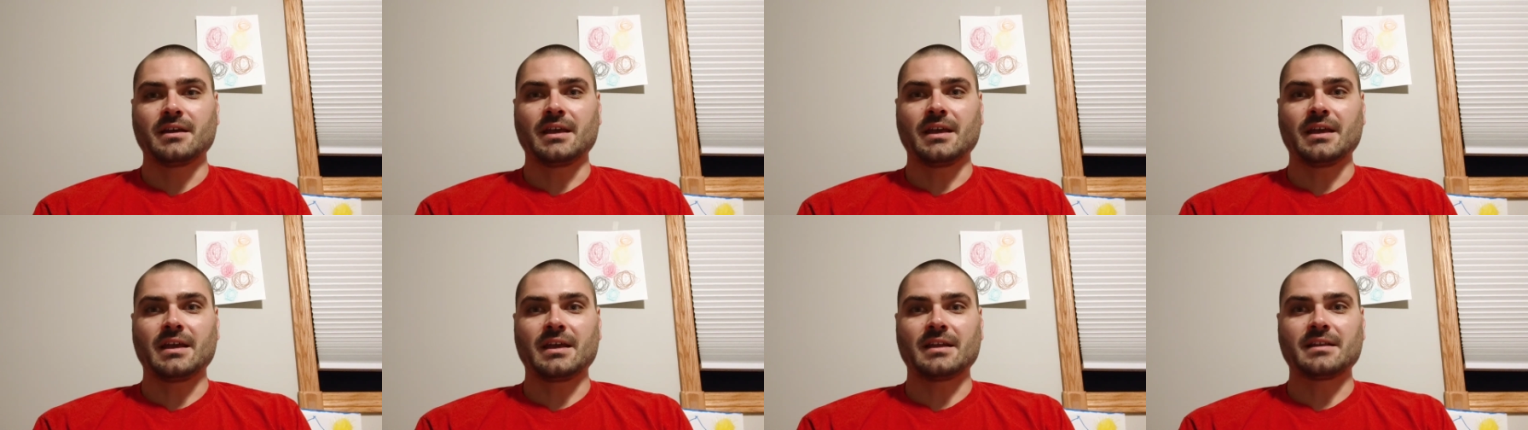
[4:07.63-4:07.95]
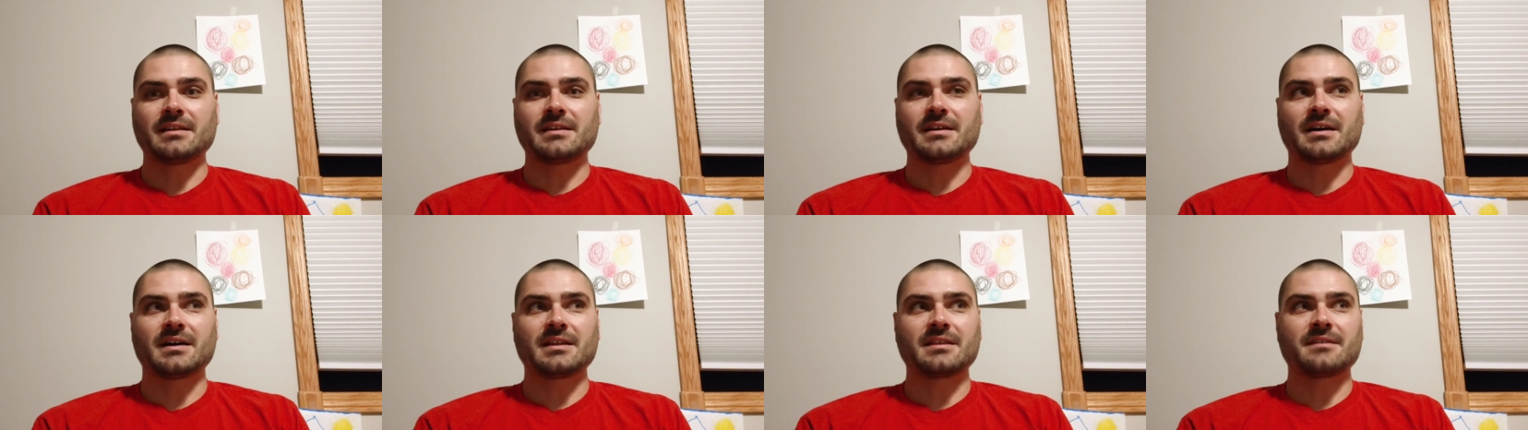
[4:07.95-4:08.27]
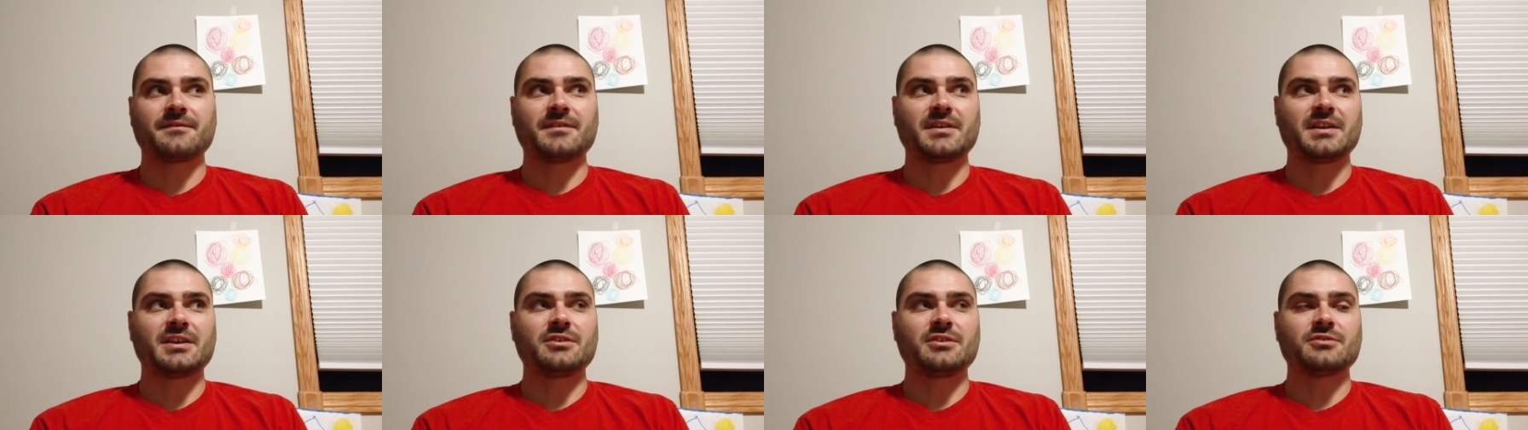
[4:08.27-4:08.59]
And
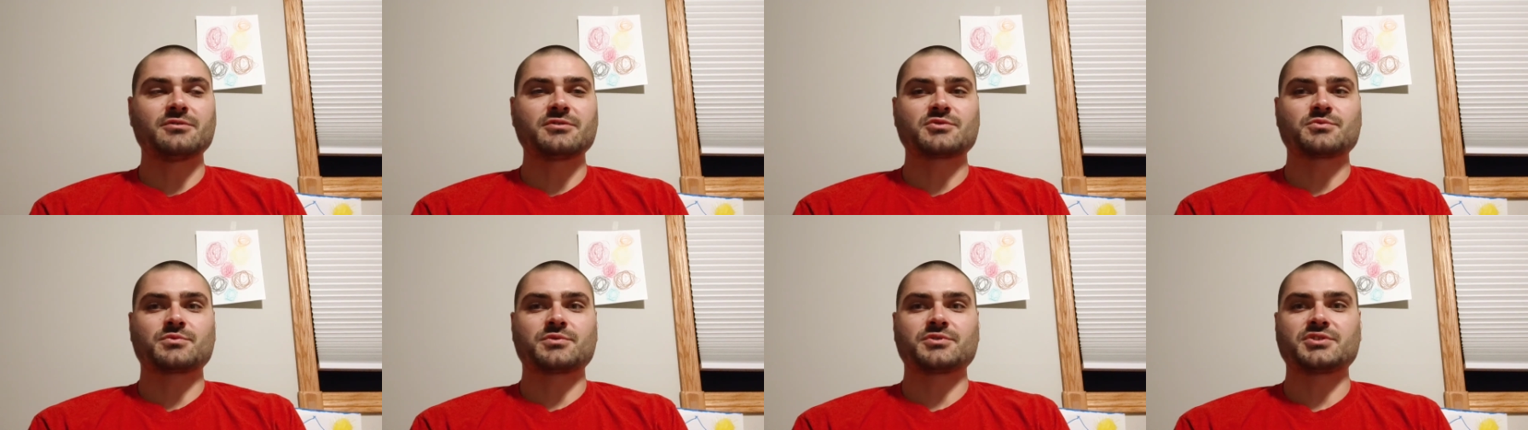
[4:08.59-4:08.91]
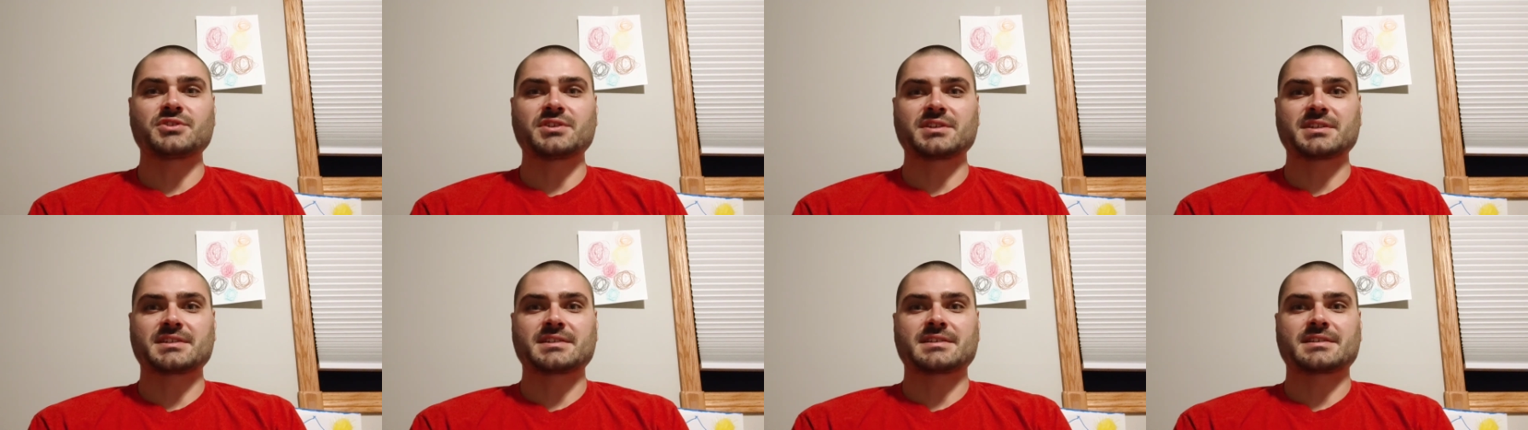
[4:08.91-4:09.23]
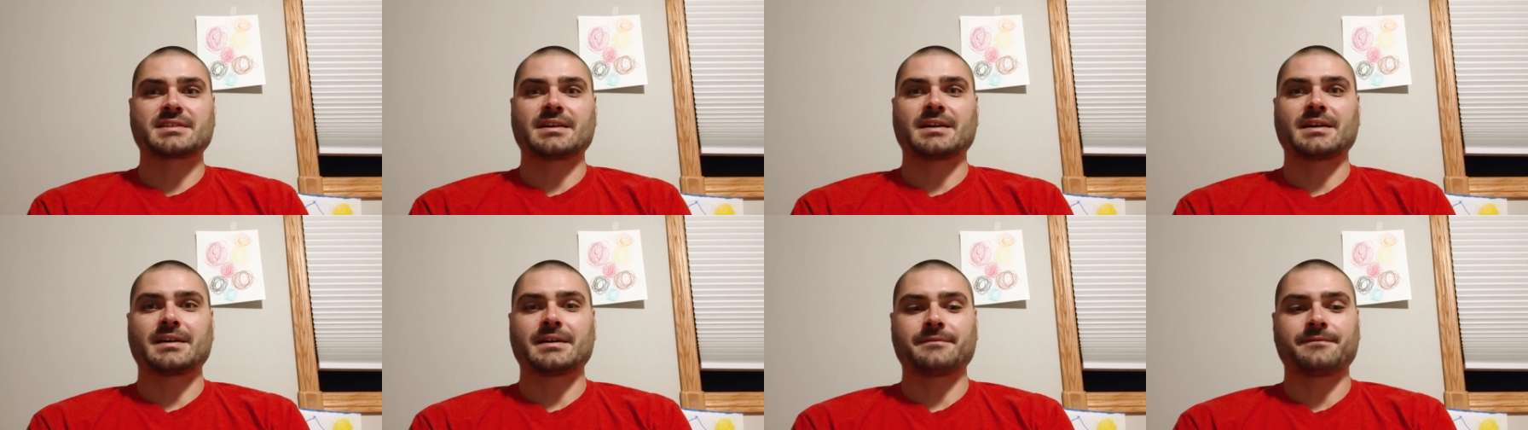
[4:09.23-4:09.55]
the videos will
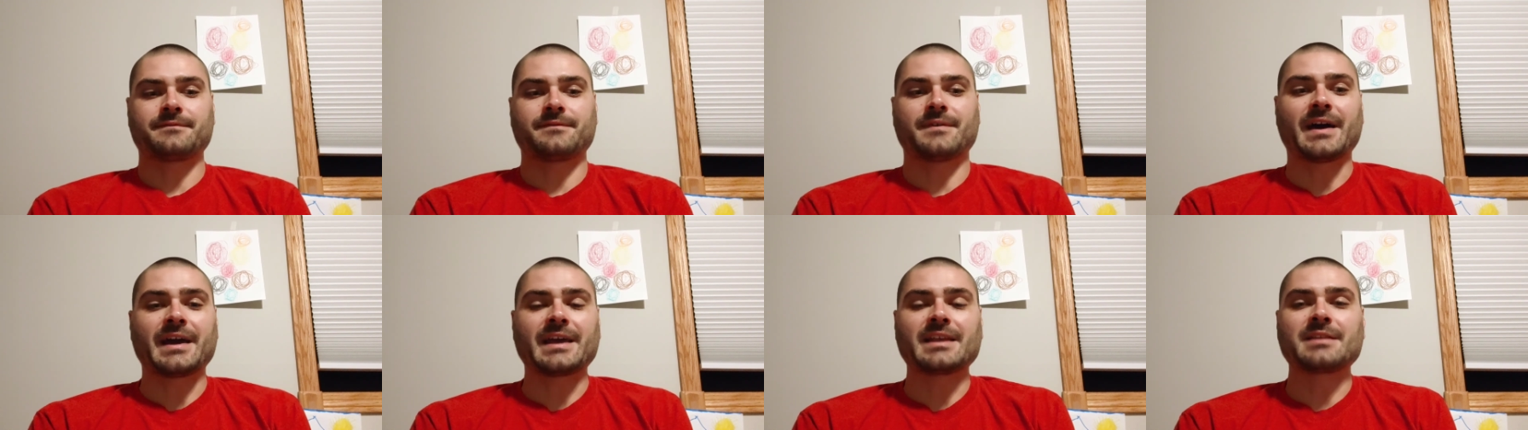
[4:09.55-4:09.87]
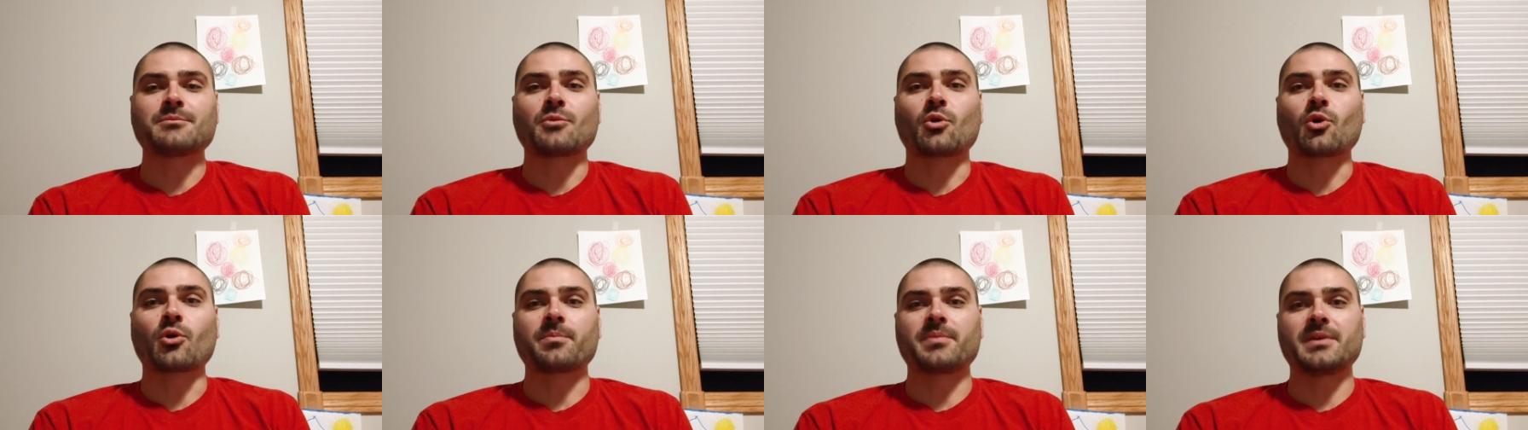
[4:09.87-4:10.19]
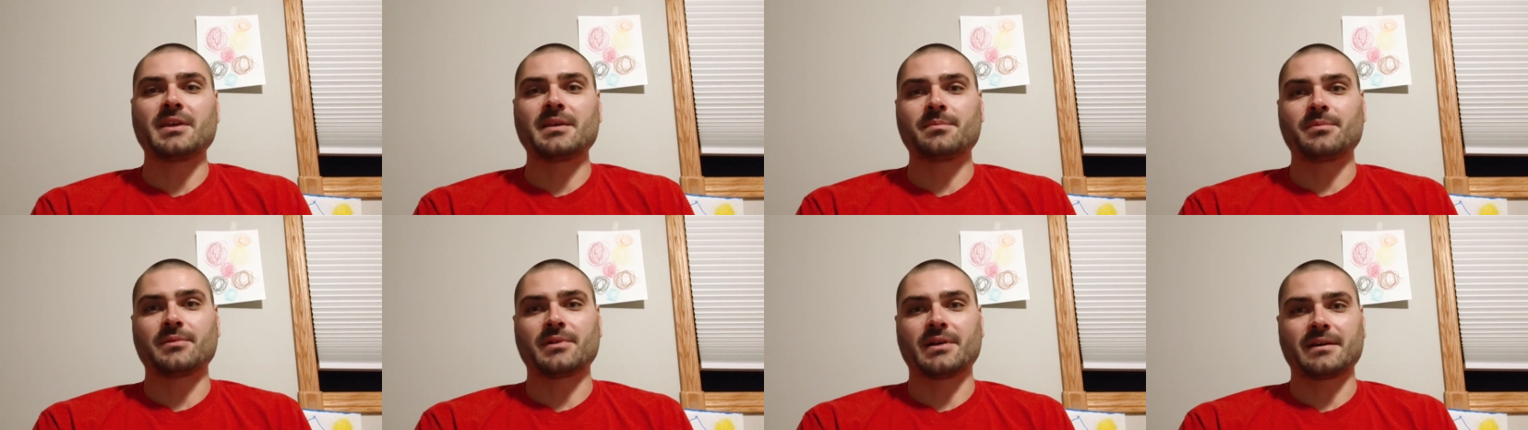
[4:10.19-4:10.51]
just find more
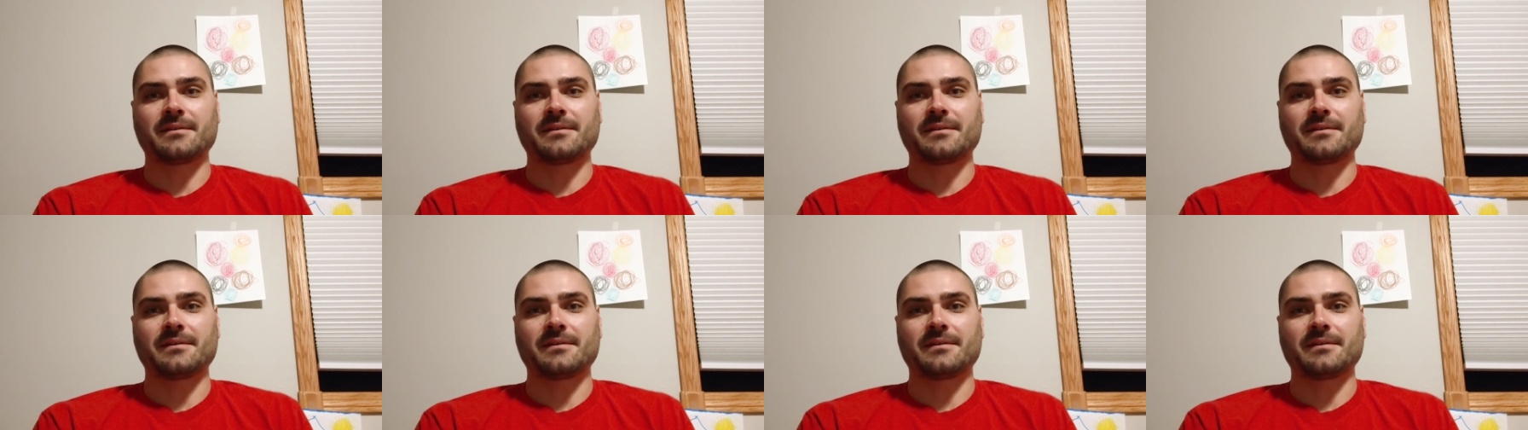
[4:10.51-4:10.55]
people,